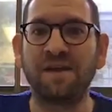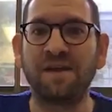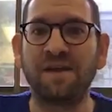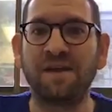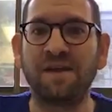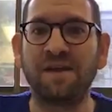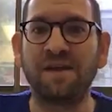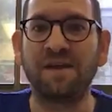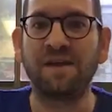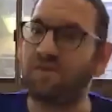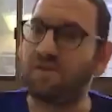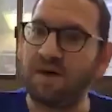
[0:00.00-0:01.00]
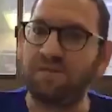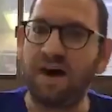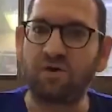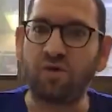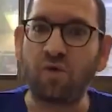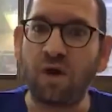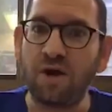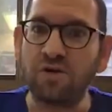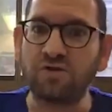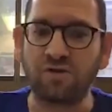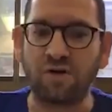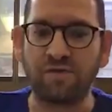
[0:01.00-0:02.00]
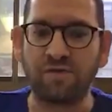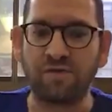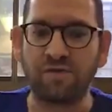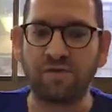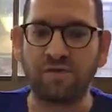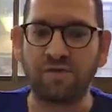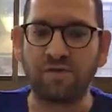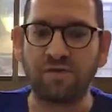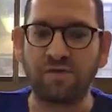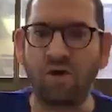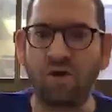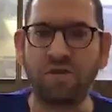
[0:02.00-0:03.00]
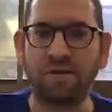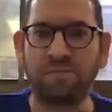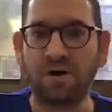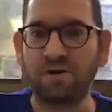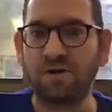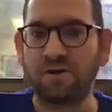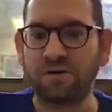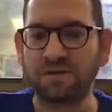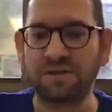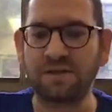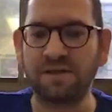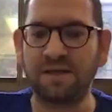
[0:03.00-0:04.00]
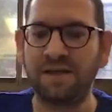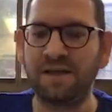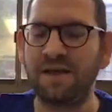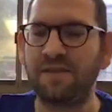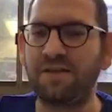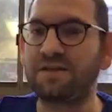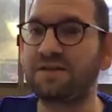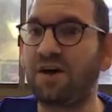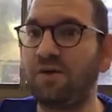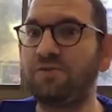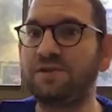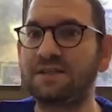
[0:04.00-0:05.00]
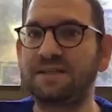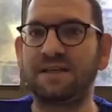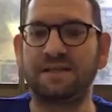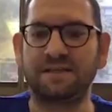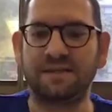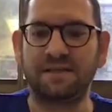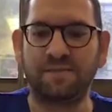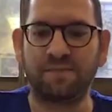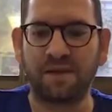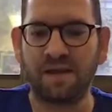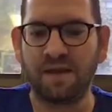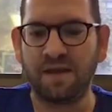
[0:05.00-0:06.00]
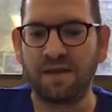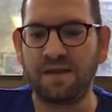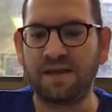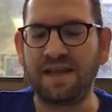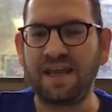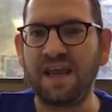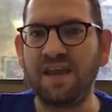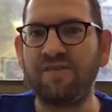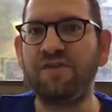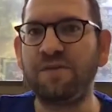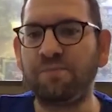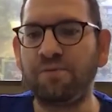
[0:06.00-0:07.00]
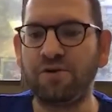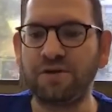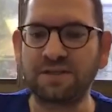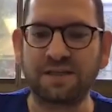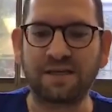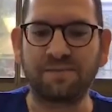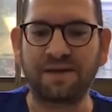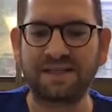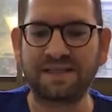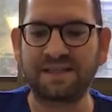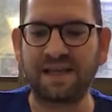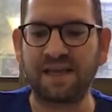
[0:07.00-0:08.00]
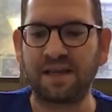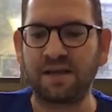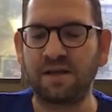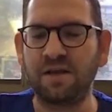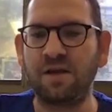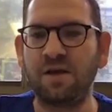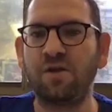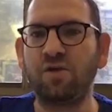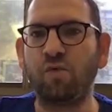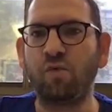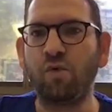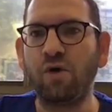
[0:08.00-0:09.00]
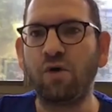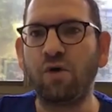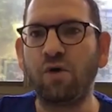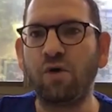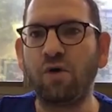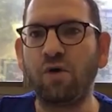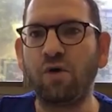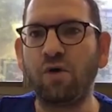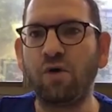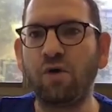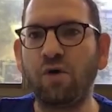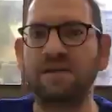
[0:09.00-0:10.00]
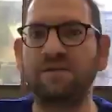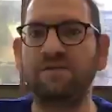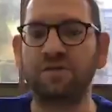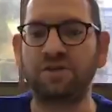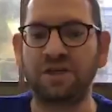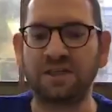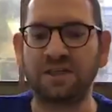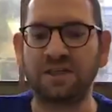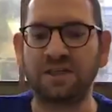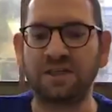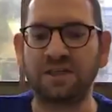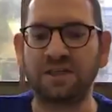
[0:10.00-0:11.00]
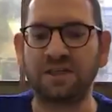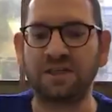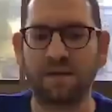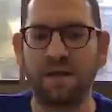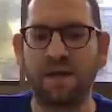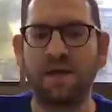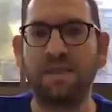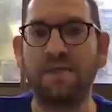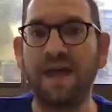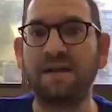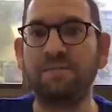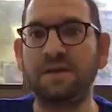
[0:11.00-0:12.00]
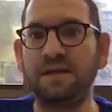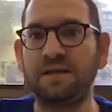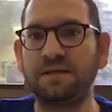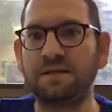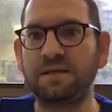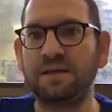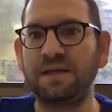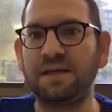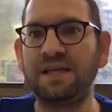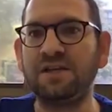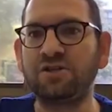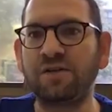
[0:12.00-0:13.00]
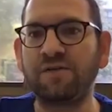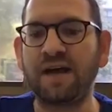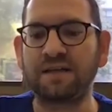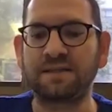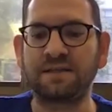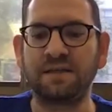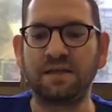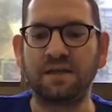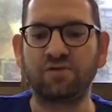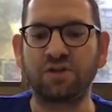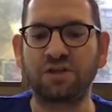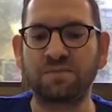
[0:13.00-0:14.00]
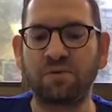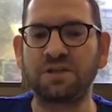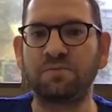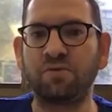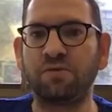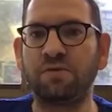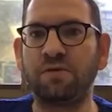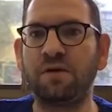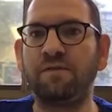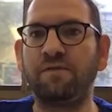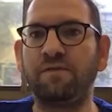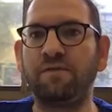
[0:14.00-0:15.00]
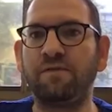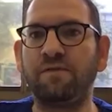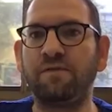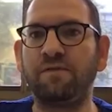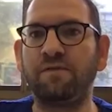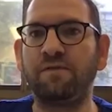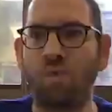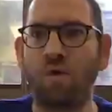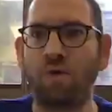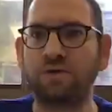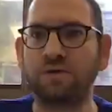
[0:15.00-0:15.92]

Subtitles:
And for my final quote of the year on the podcast, the Talmud says that every person must say, the world was created for just me. That means each of us is responsible for the entire world.